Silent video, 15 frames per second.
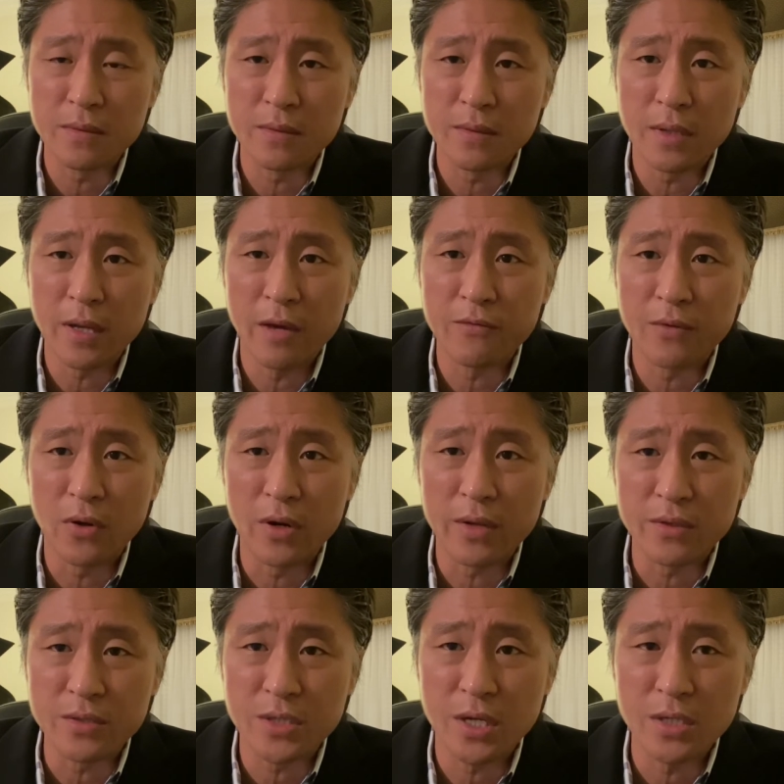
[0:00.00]
have
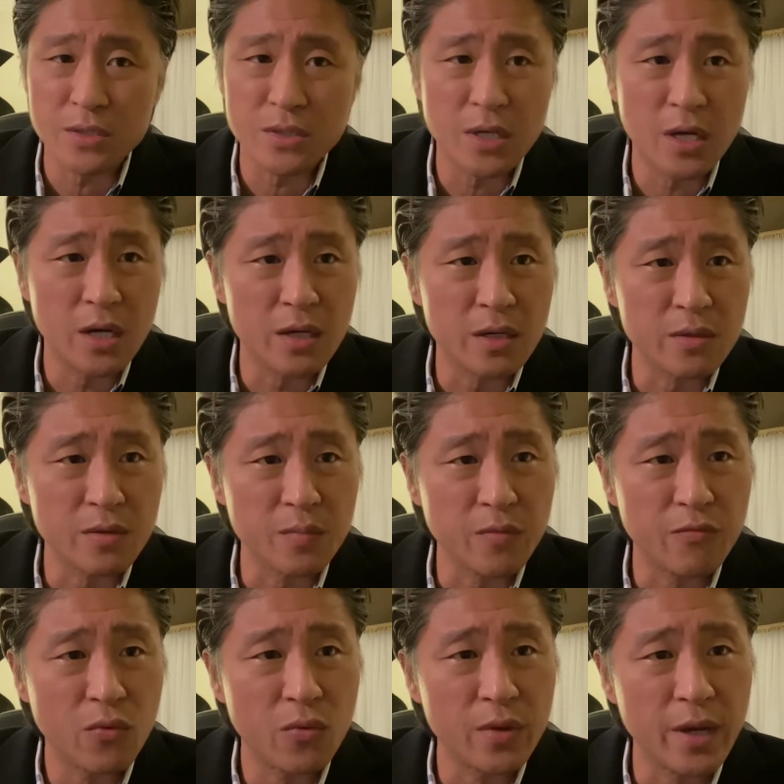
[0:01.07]
another chance
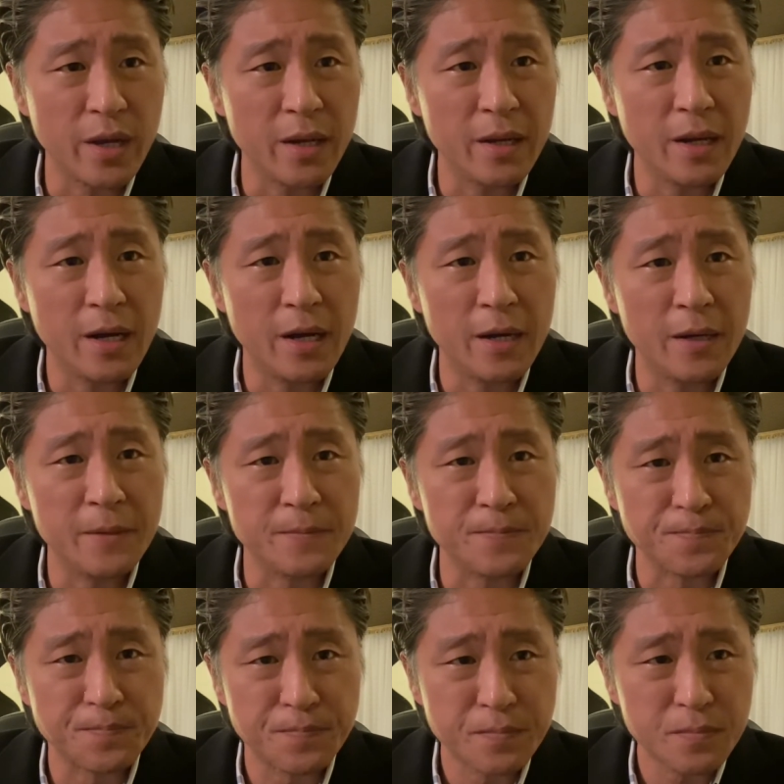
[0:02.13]
before that.
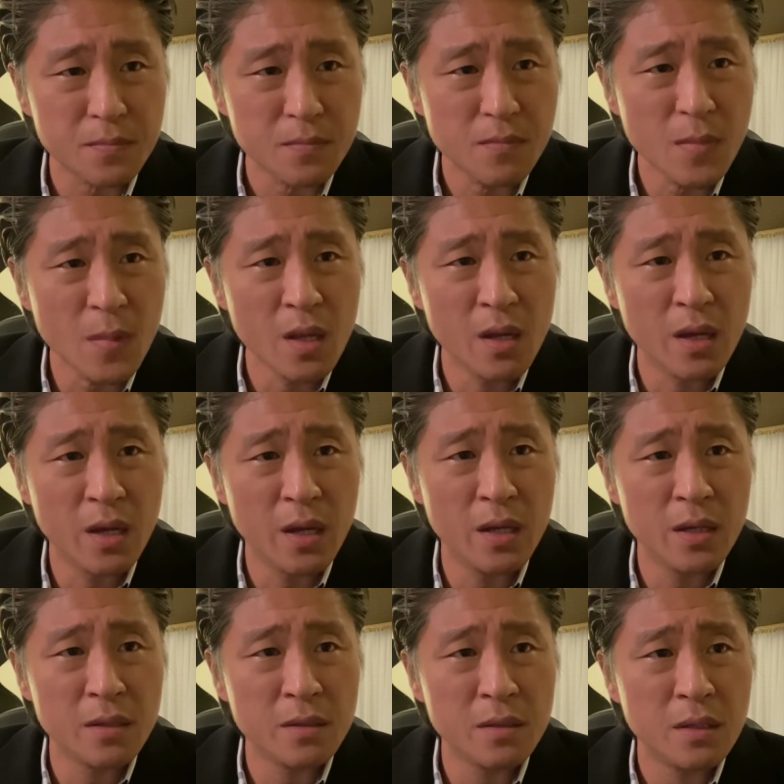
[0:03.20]

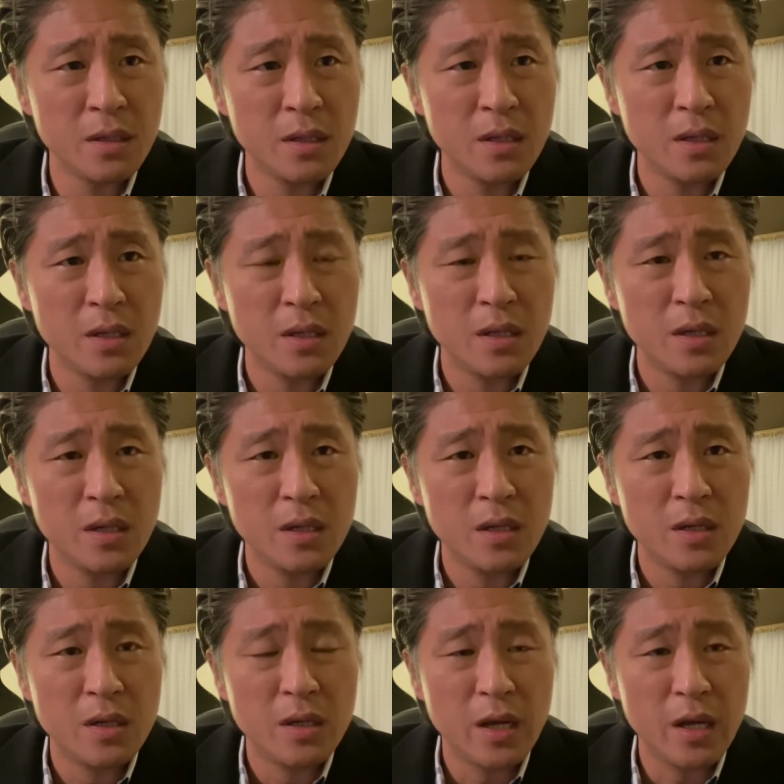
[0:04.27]
And
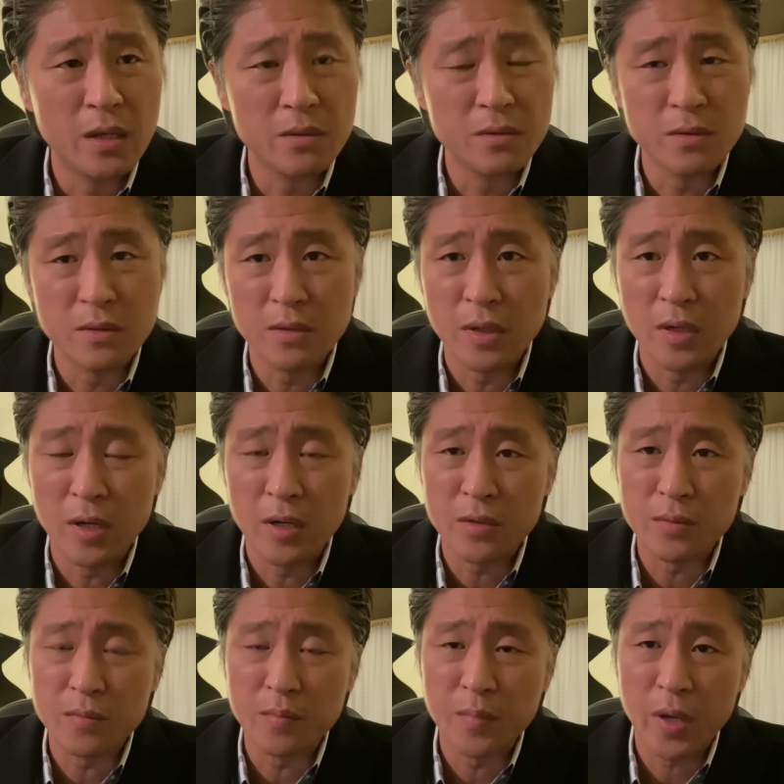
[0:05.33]

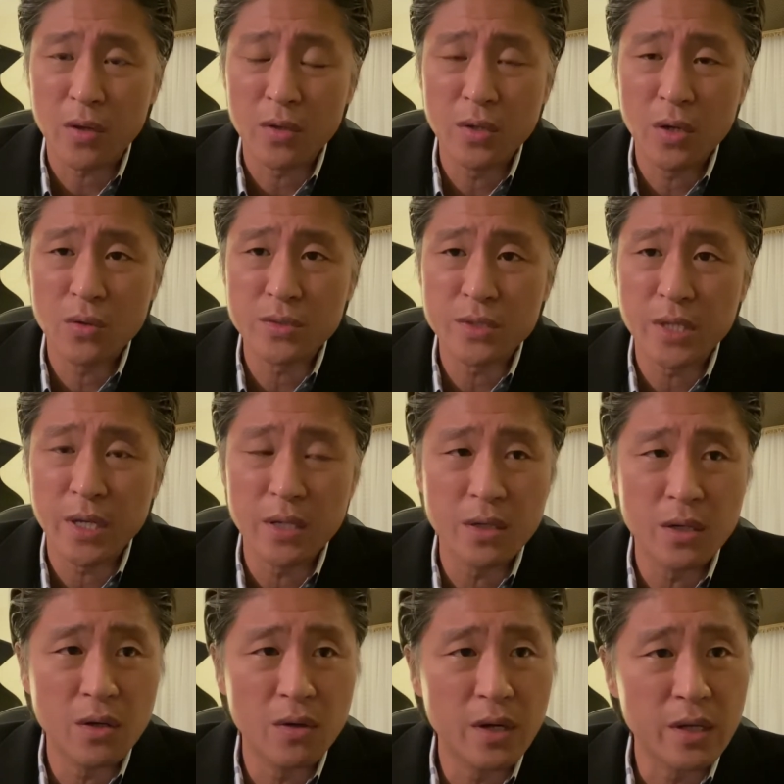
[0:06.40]
make a note that
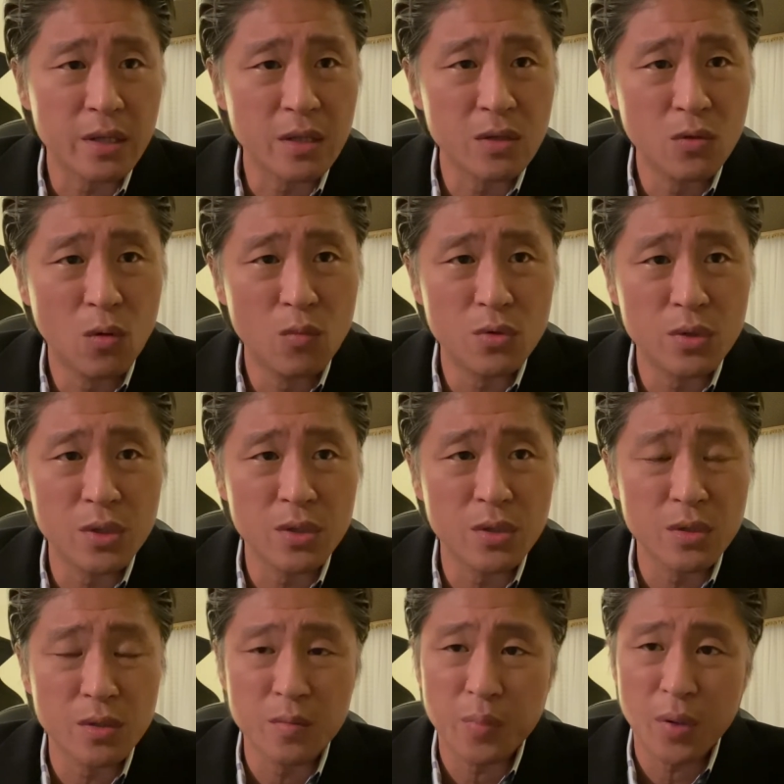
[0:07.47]
like normally
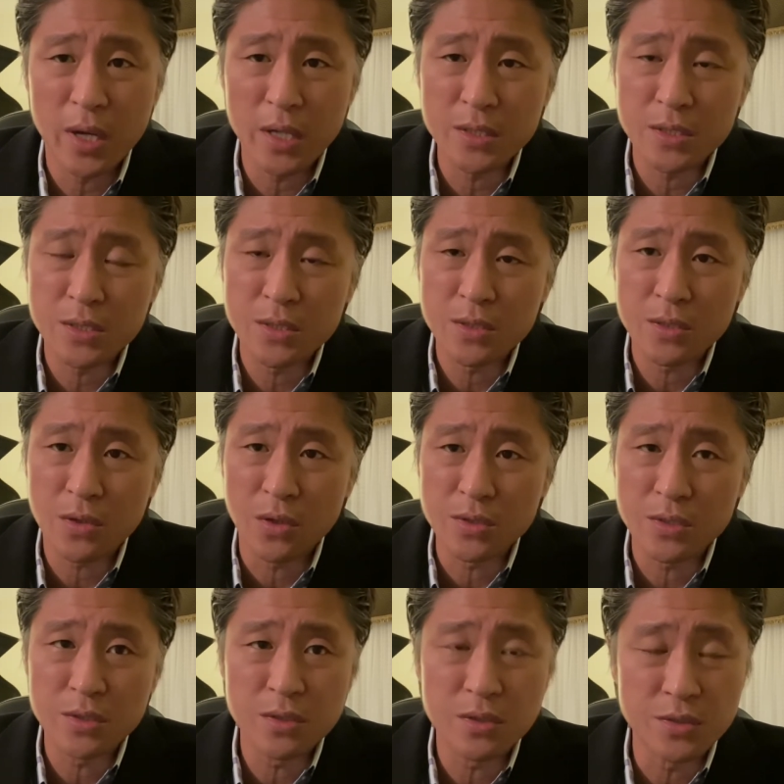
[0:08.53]
the price
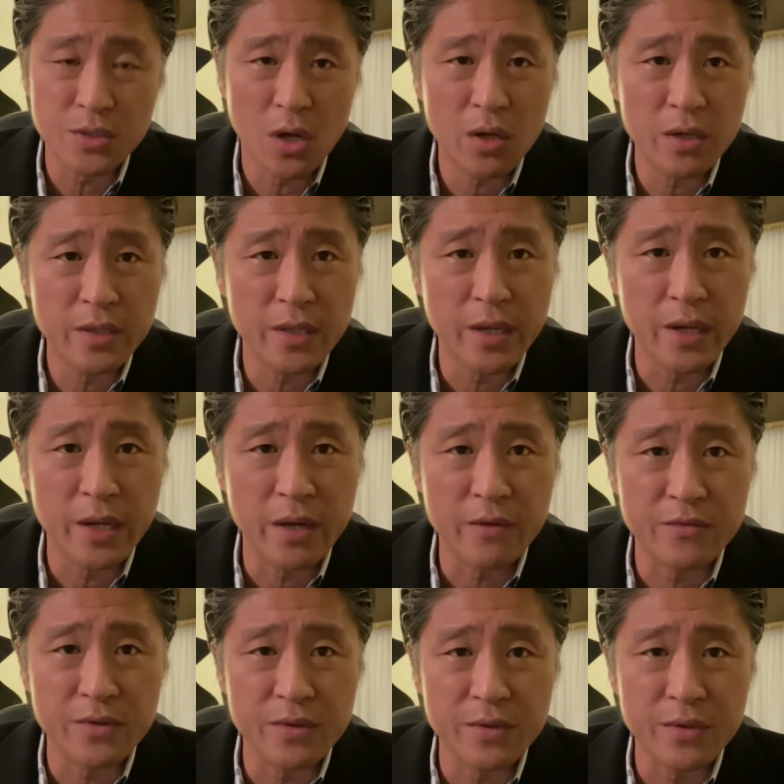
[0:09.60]
consolidate
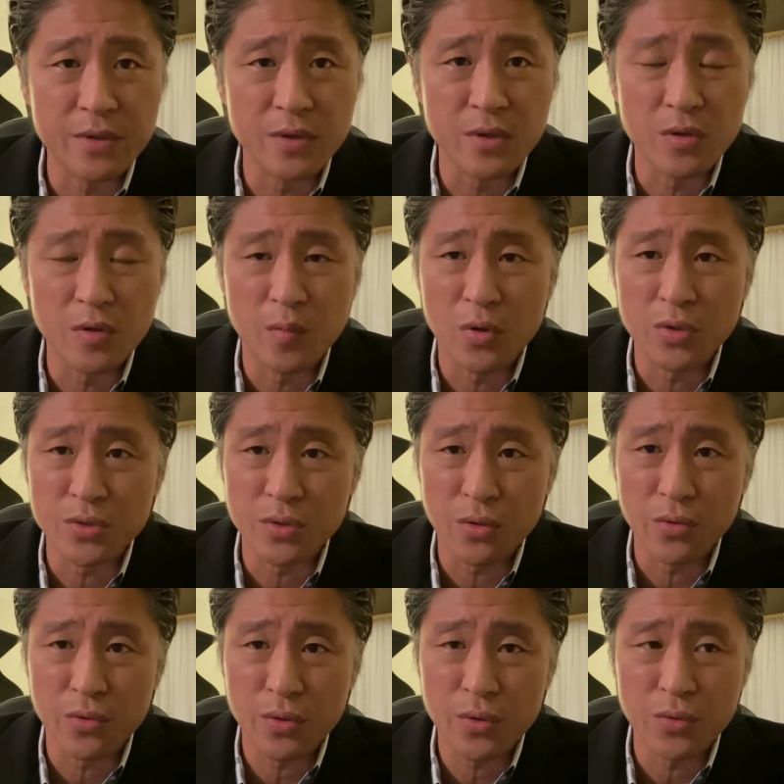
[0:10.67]
after the merger go
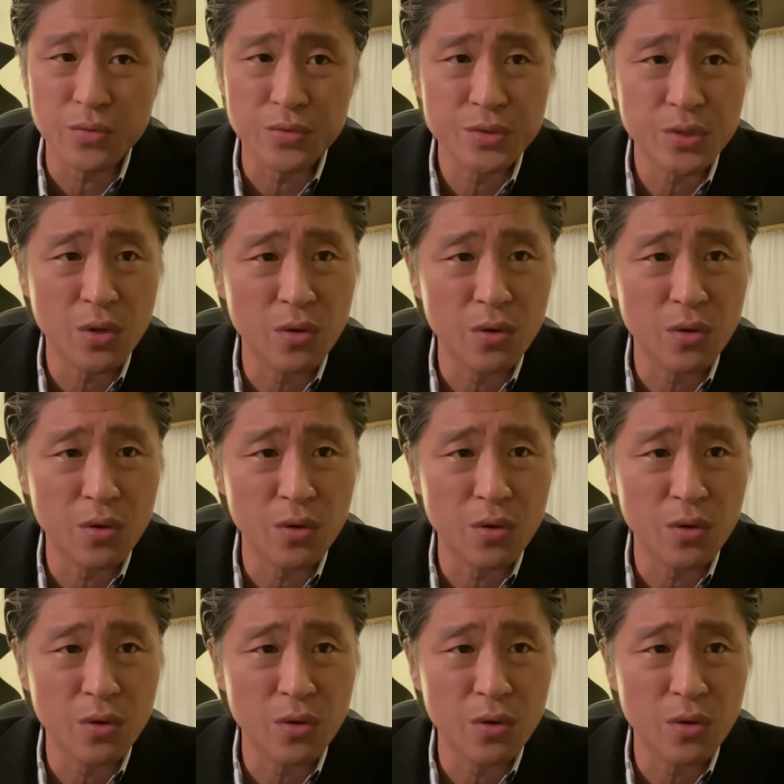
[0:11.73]
through. So